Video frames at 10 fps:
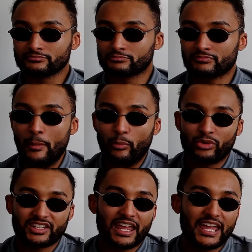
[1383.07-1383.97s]
Remember when
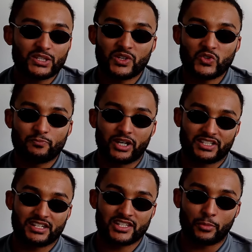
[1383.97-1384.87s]
the days when he was
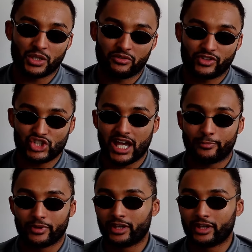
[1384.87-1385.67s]
busting someone up with a jab?